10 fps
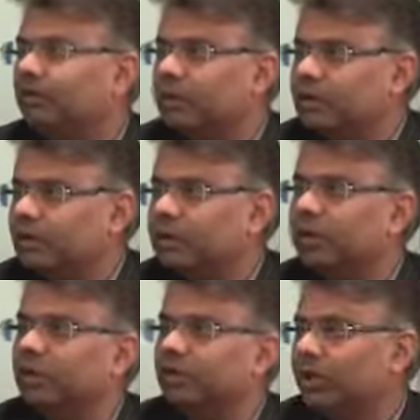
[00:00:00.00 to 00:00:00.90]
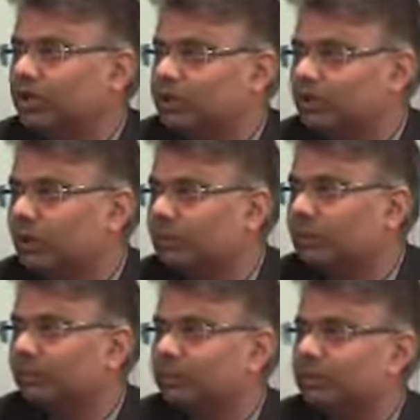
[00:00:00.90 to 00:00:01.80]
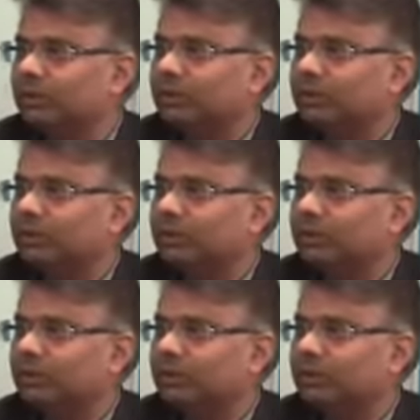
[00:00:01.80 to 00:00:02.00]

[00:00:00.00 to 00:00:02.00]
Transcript: especially Caucasians, white people,